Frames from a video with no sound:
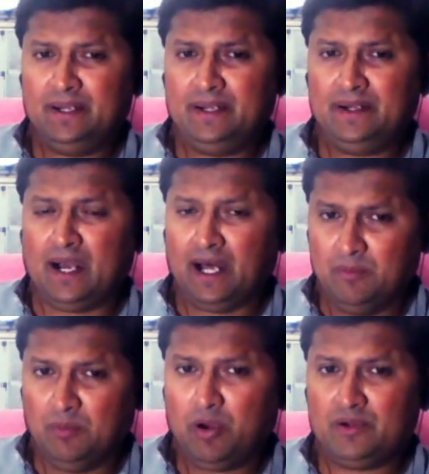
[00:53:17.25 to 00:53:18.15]

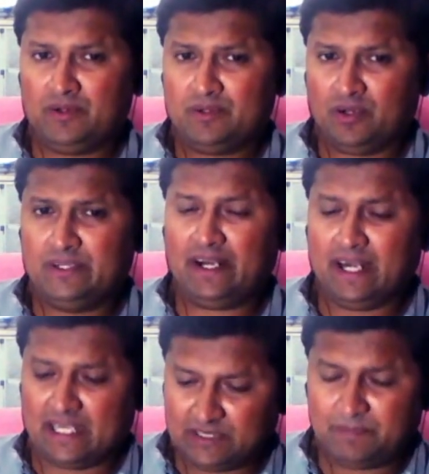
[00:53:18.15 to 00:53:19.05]
Almond on the
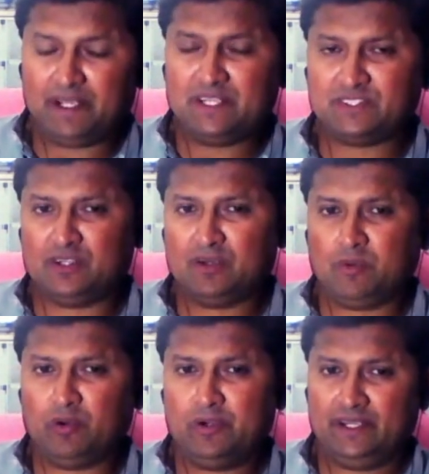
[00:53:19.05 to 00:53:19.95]
classification of
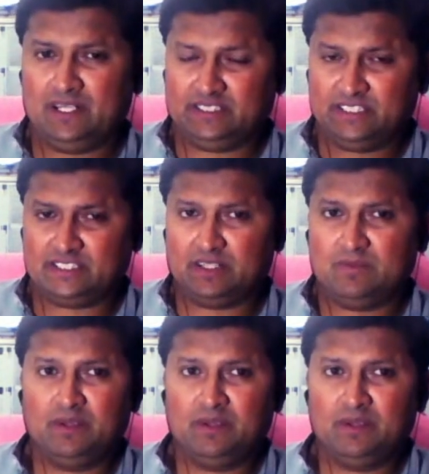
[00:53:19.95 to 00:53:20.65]
political system.